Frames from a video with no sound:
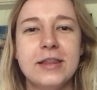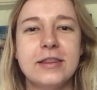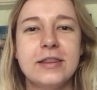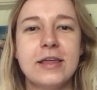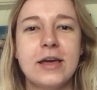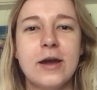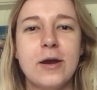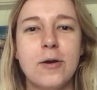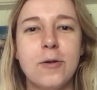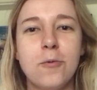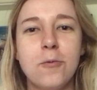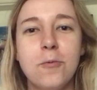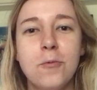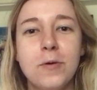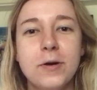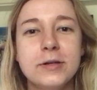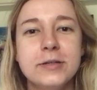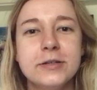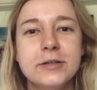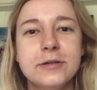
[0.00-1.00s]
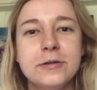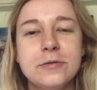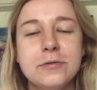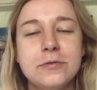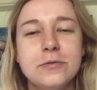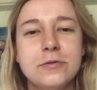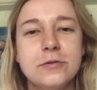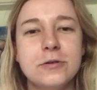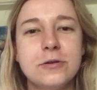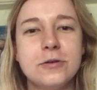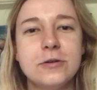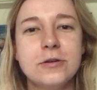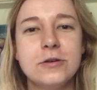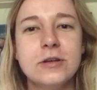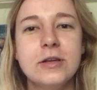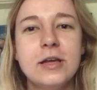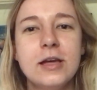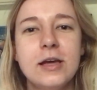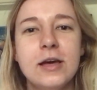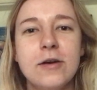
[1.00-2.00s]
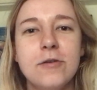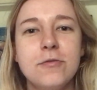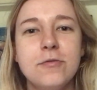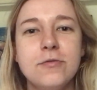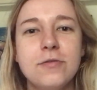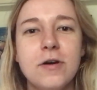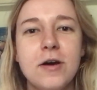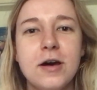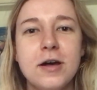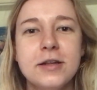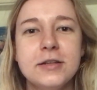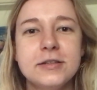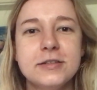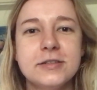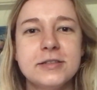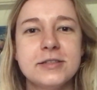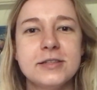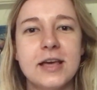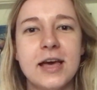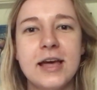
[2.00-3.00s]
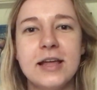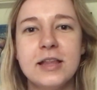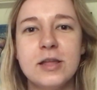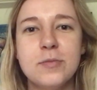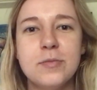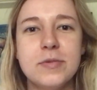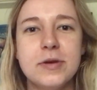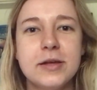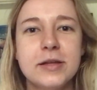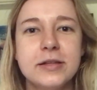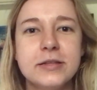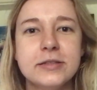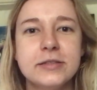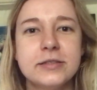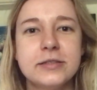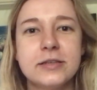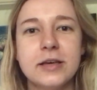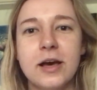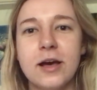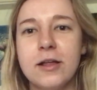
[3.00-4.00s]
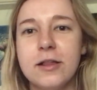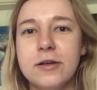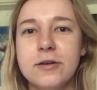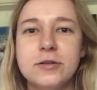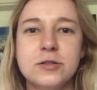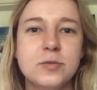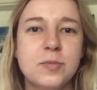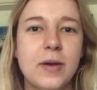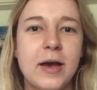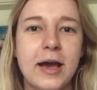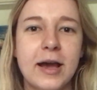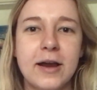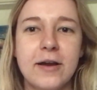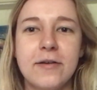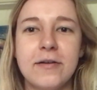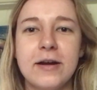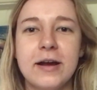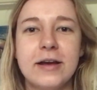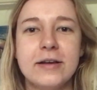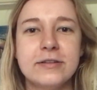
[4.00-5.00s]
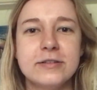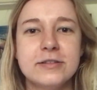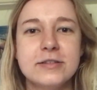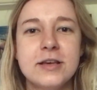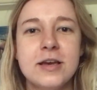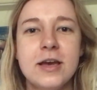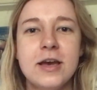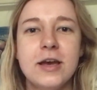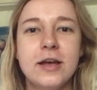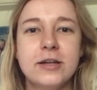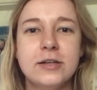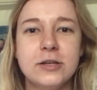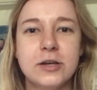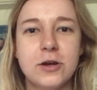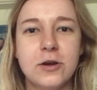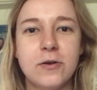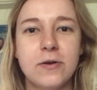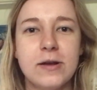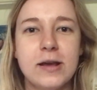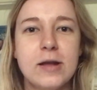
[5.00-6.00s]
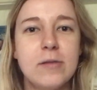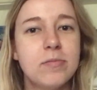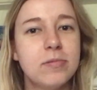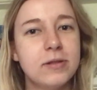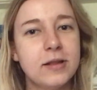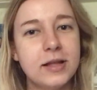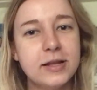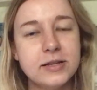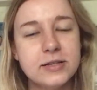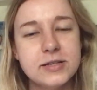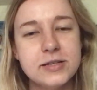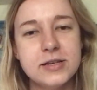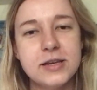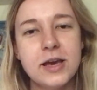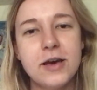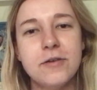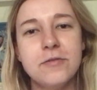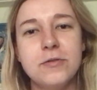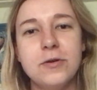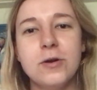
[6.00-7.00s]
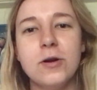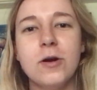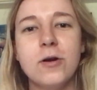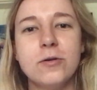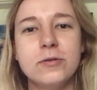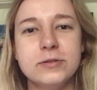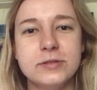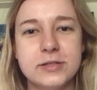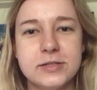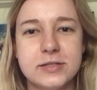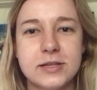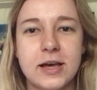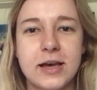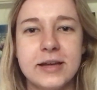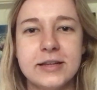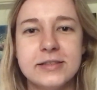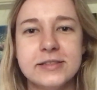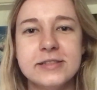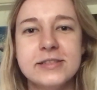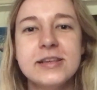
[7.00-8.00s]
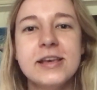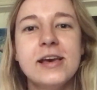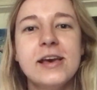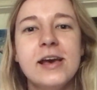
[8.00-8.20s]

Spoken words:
their wonderful fonts, elements, colors, backgrounds to create plenty of your own designs.